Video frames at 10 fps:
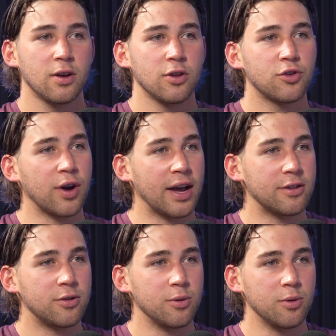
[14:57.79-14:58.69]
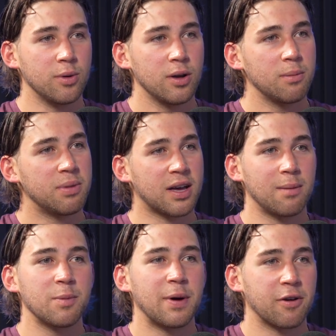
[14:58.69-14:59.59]
trying to become
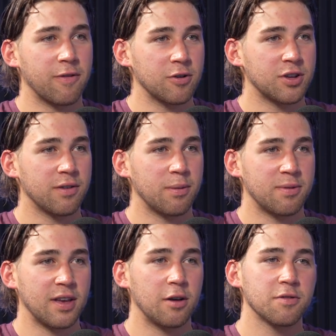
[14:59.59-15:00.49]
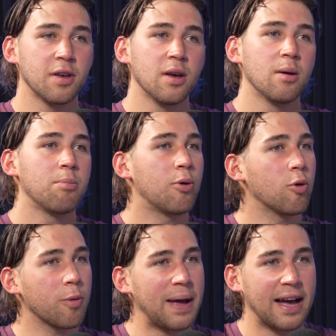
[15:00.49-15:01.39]
a better version of themselves,
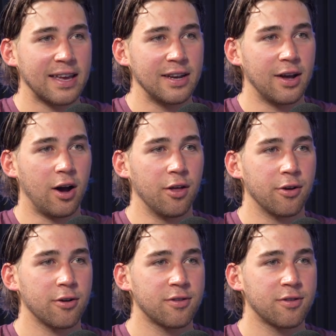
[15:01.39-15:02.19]
pour back into others,